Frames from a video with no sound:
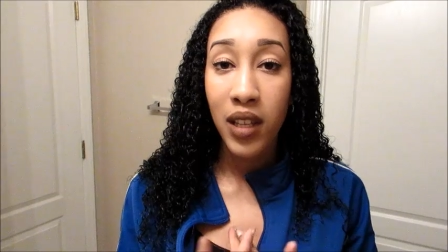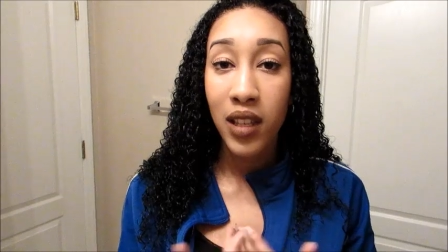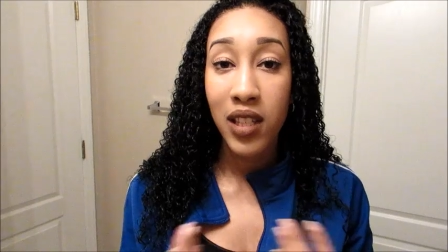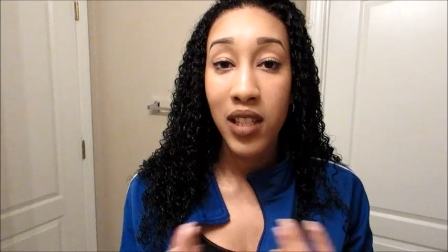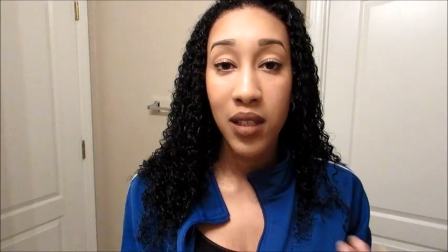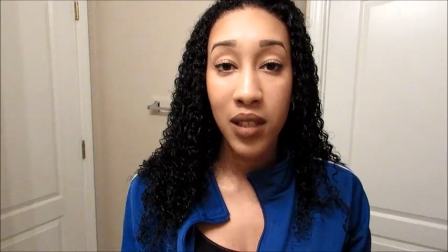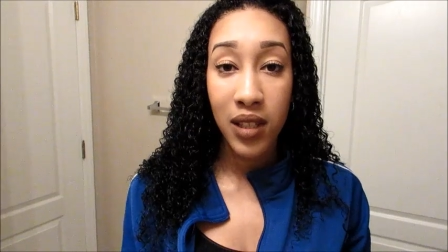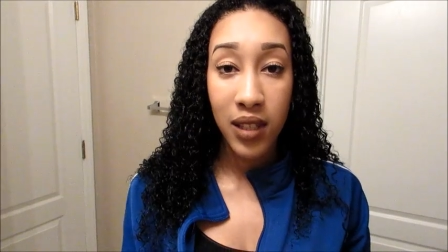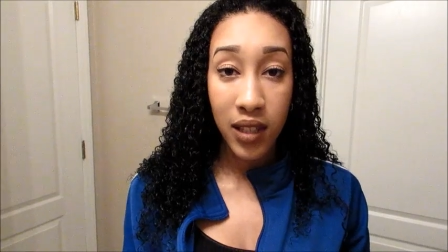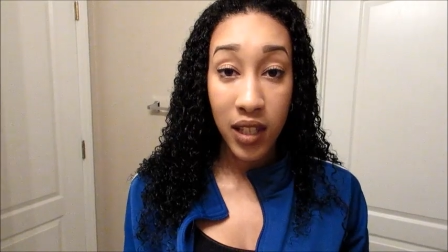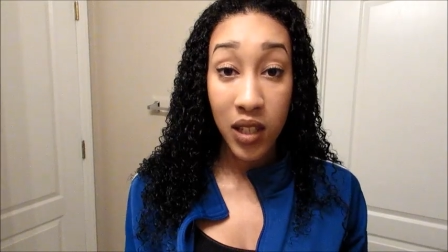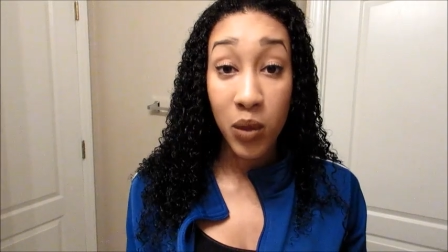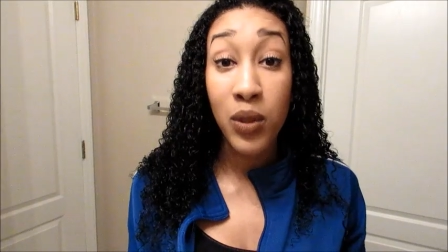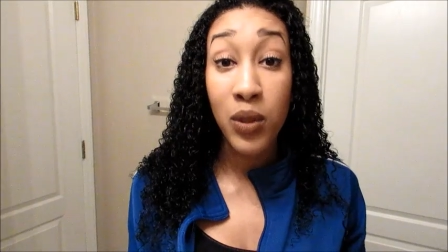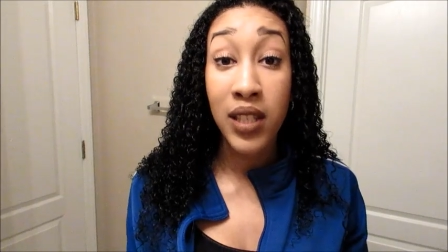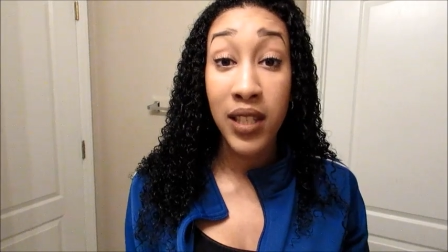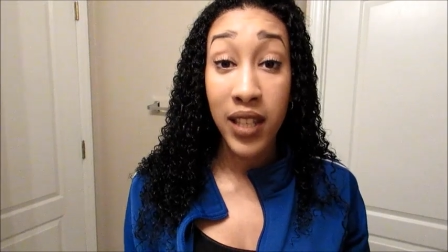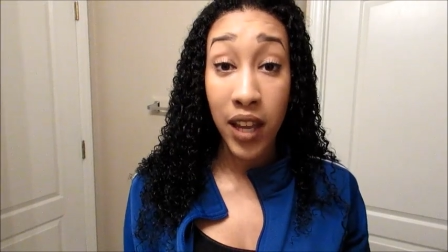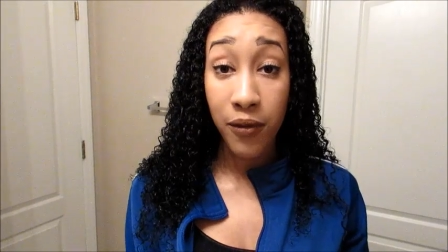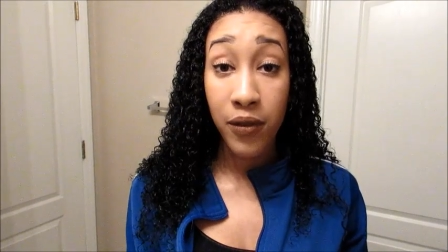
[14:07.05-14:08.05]
this
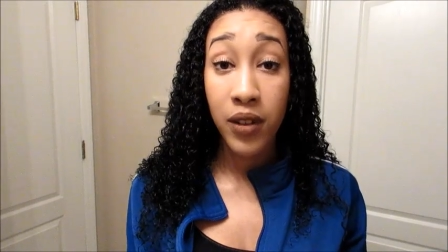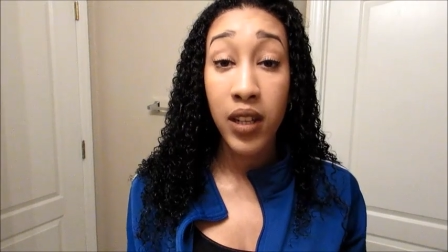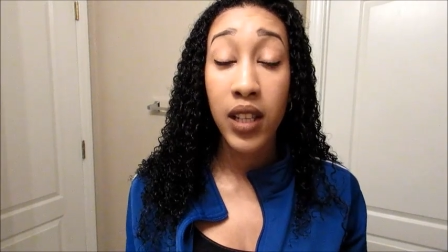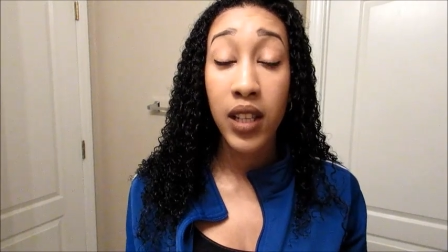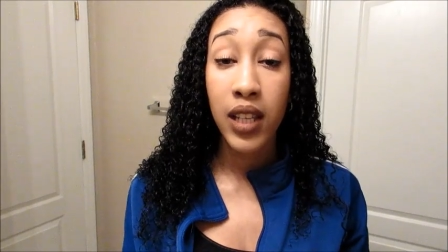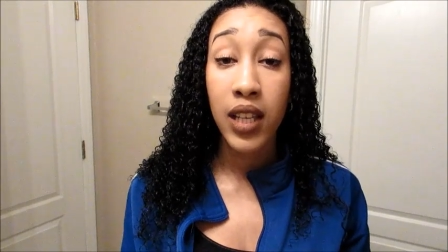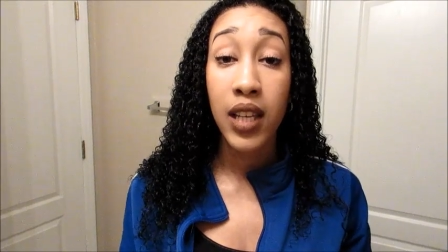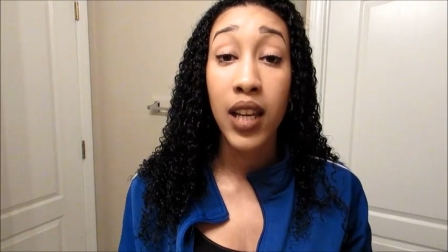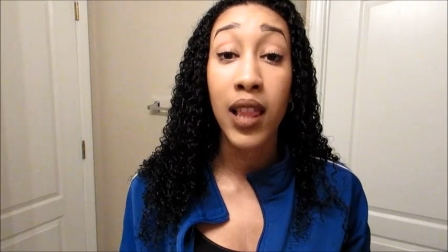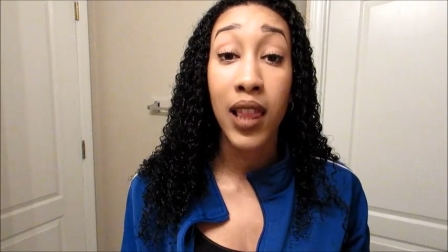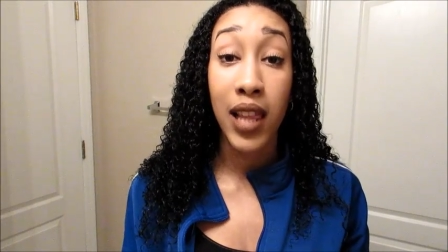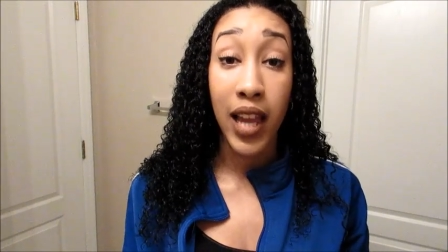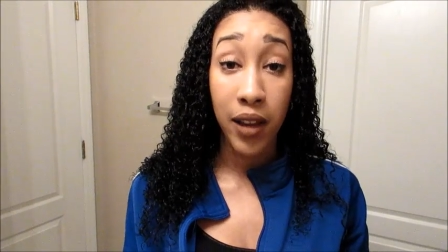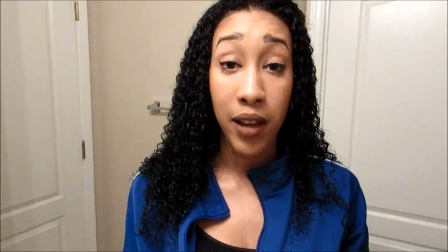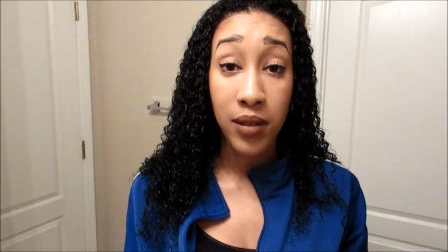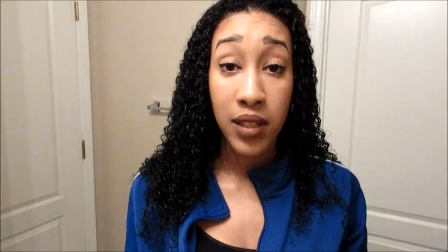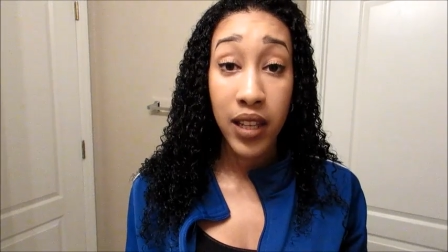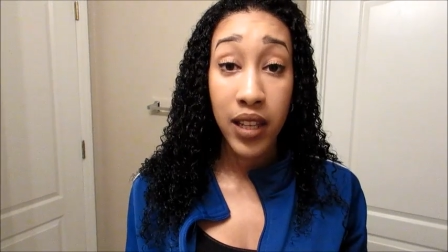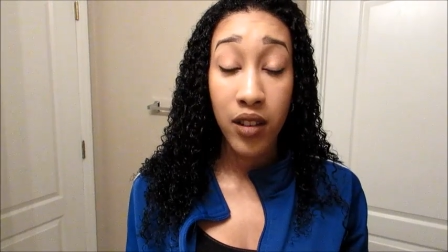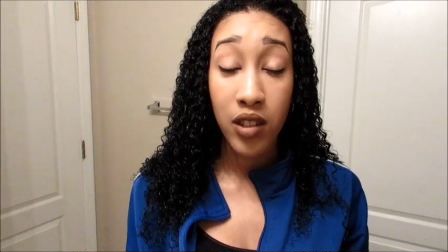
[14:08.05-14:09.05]
was definitely a
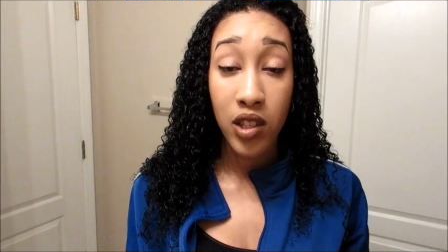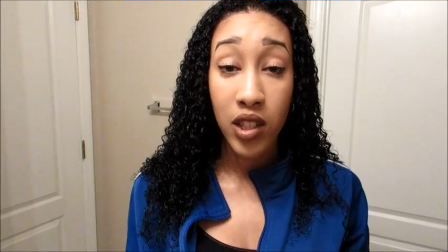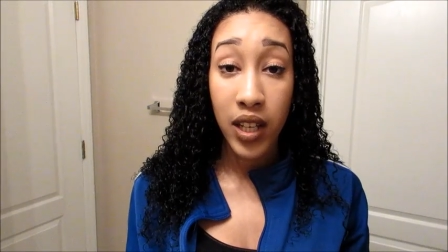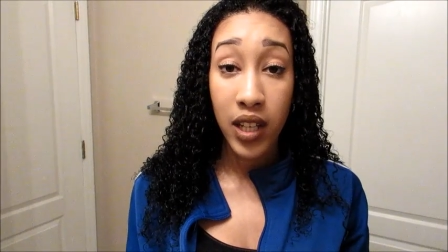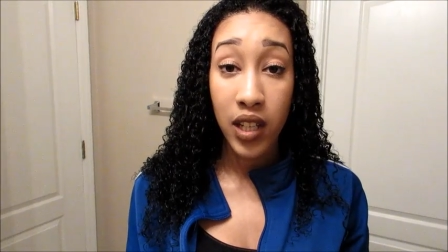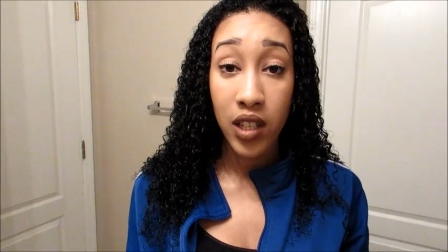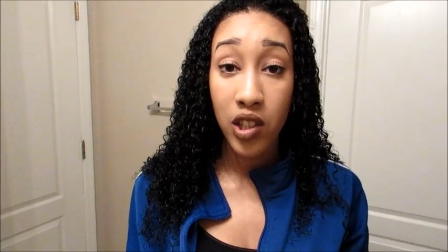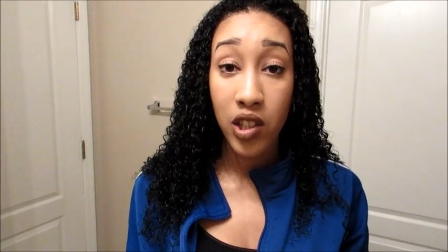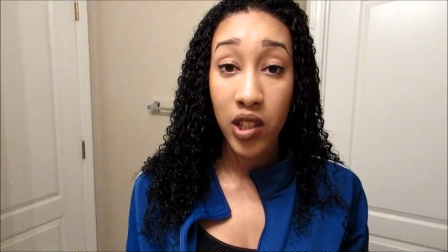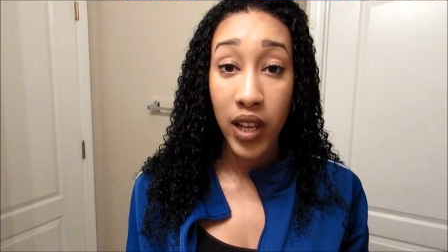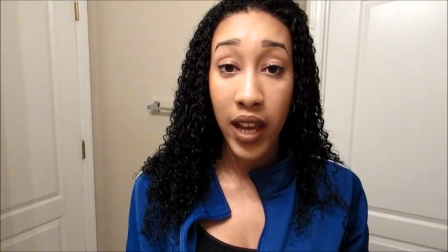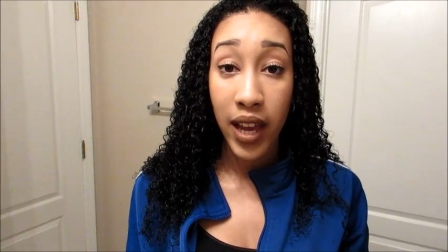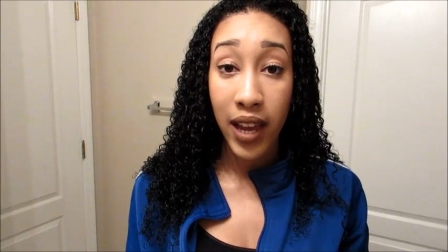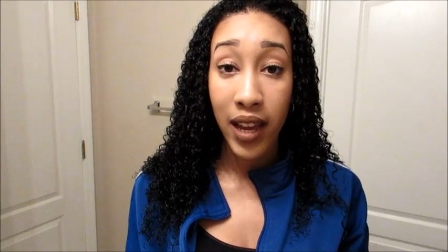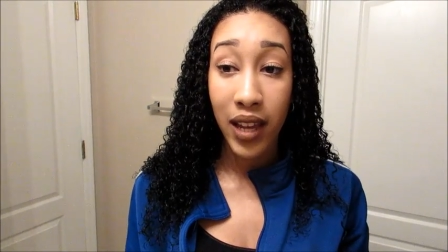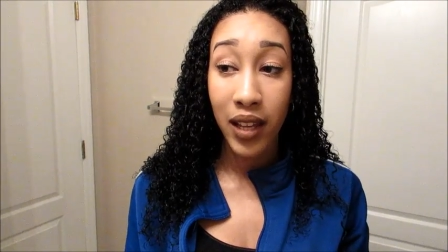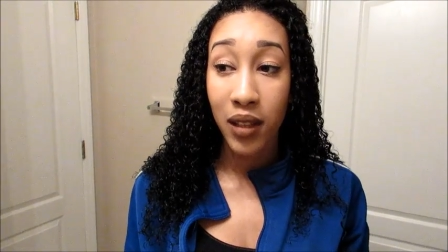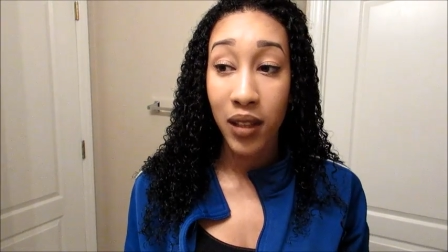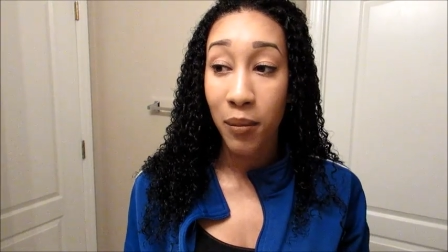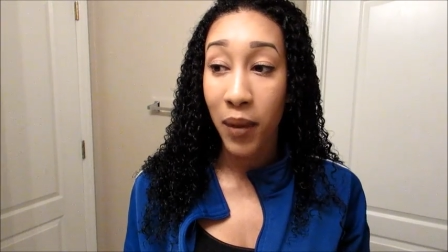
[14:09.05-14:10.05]
lifestyle change,
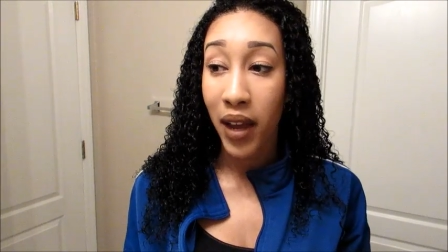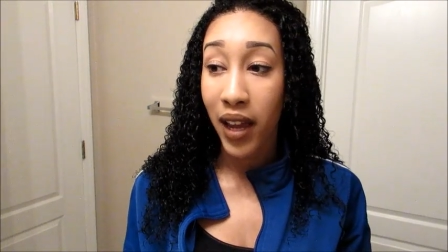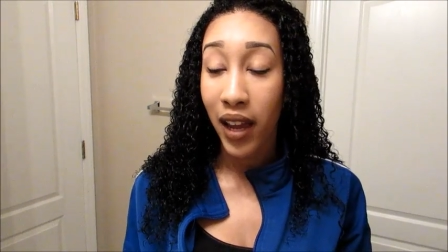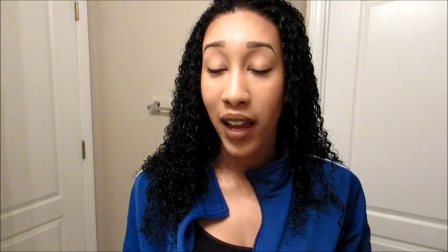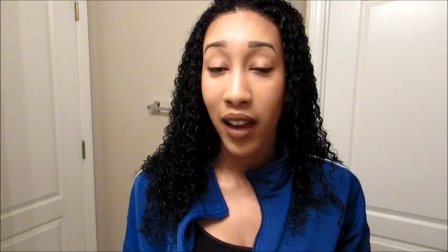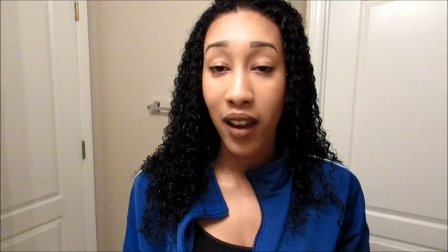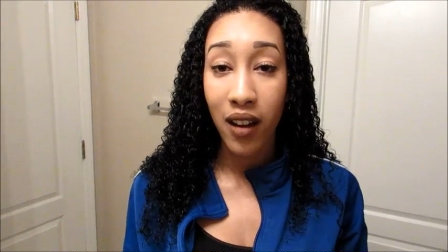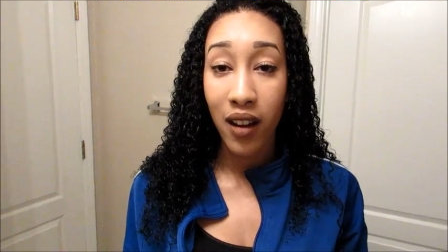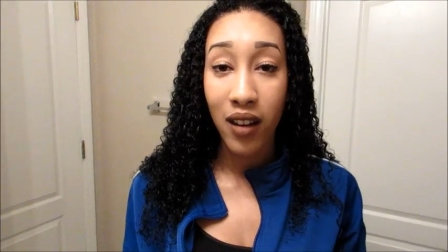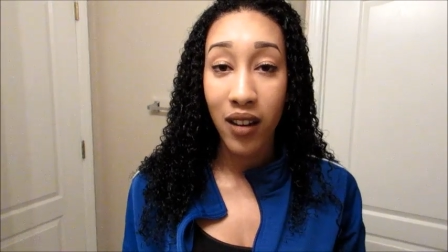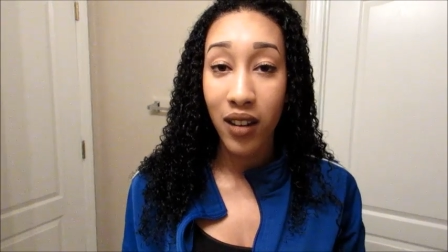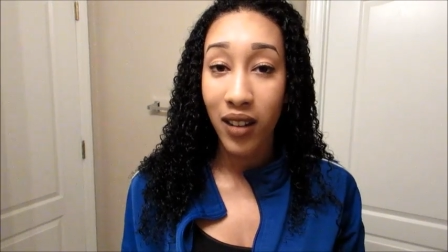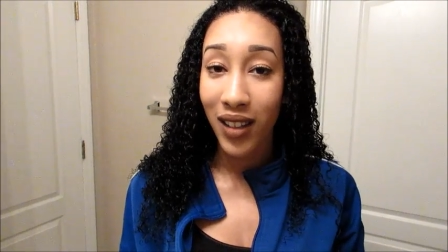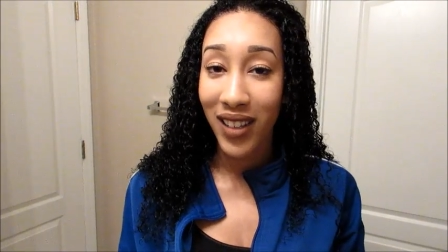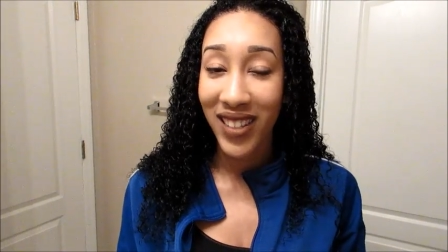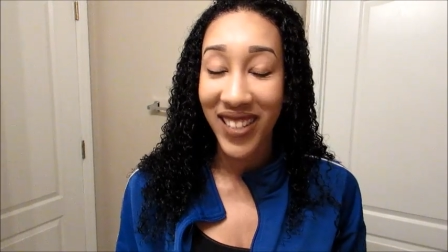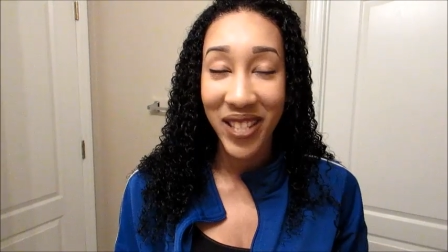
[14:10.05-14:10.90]
and my hair,